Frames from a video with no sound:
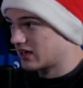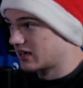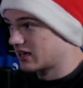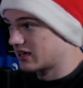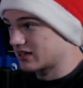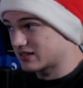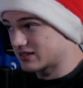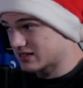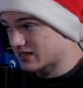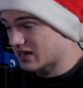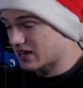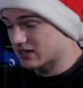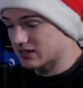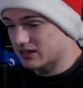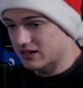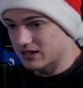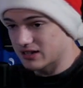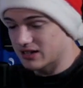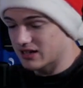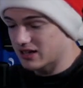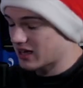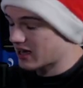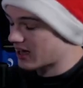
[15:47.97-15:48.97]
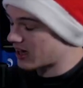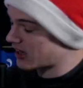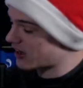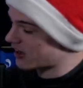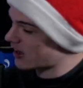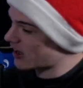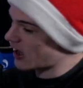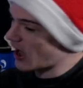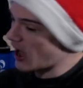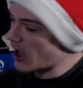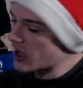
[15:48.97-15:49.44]
Exactly.
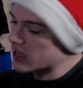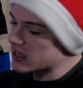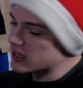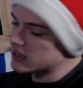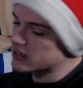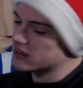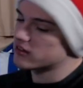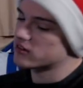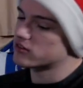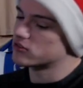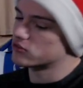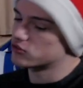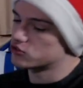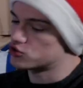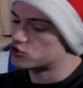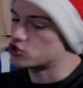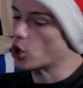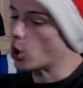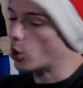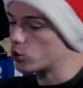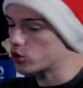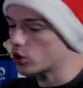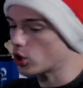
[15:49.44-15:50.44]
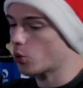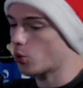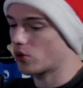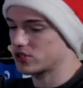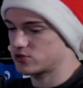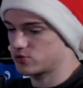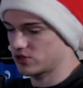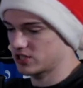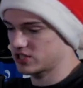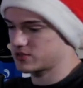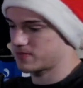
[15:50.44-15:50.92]
I don't know what
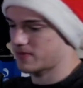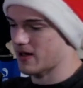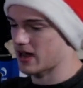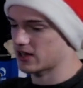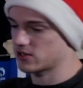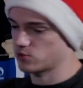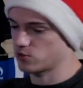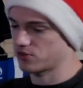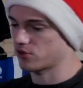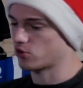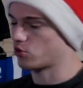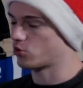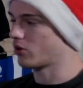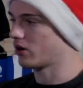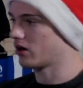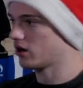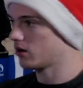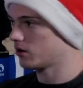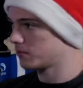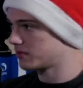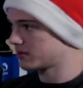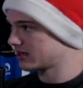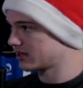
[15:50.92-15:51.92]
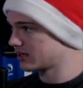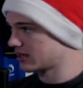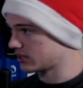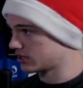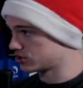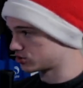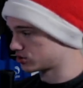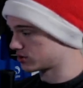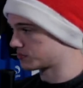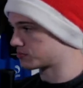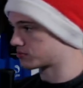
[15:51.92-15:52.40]
to expect. With Aguero being
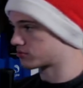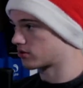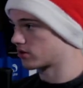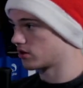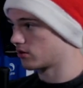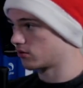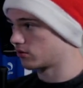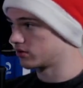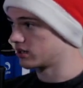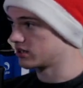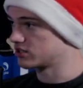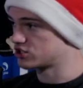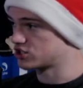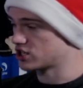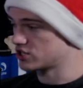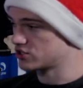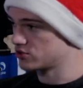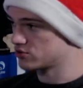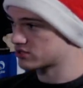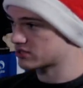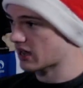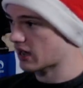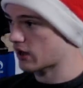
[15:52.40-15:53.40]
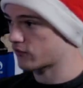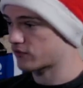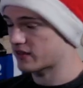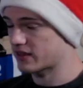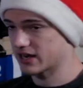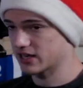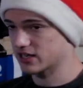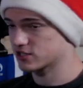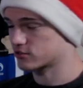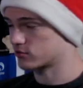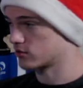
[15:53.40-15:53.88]
injury-prone, Jesus out for the
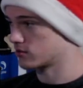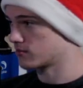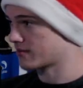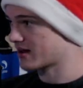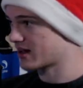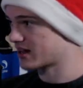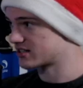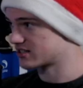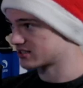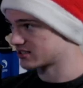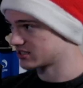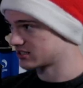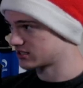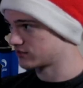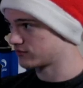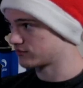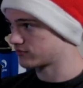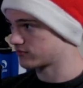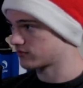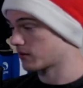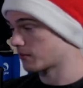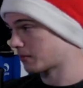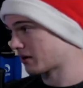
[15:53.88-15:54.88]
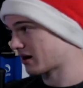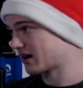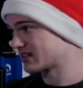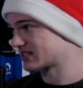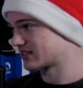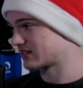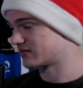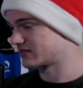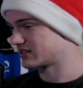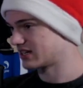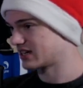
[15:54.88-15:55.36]
next 3 matches because of a
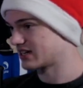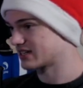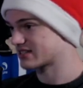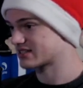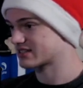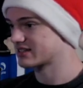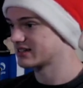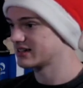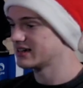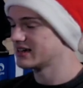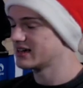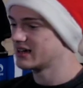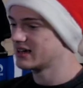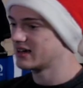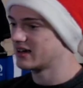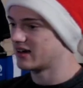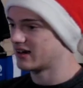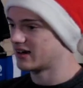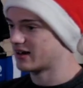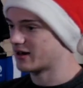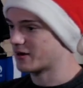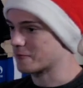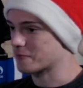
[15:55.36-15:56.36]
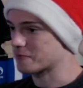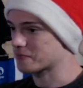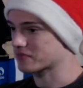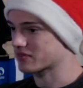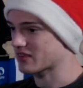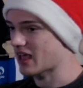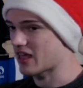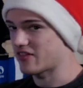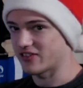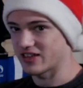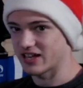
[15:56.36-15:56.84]
positive test, and
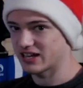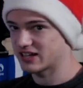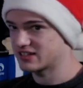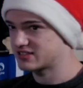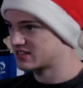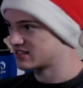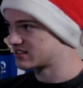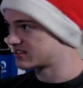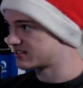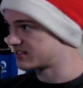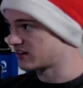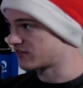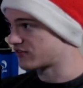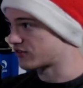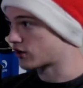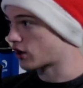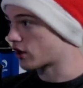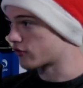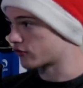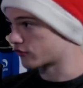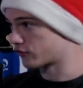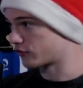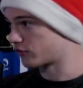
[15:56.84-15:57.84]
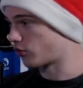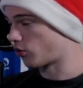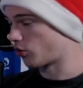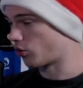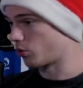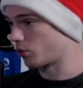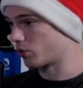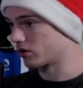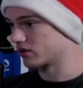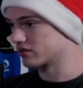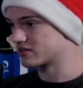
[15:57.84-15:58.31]
the inconsistency of their other
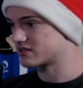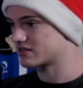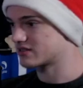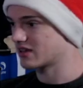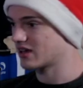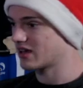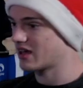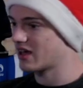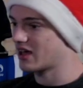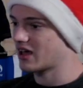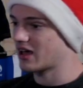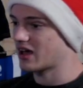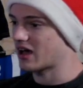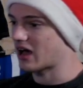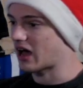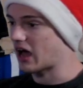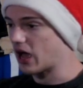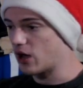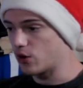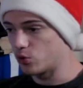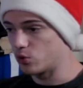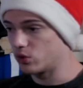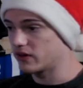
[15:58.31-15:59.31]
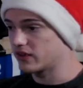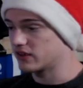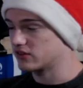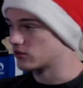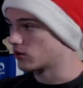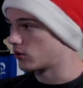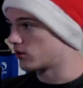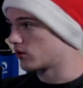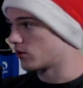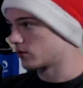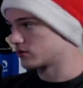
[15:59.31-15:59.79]
forwards, I really
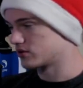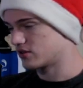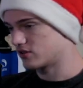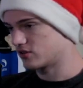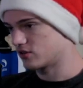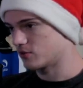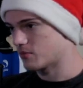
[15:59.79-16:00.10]
don't know what to do.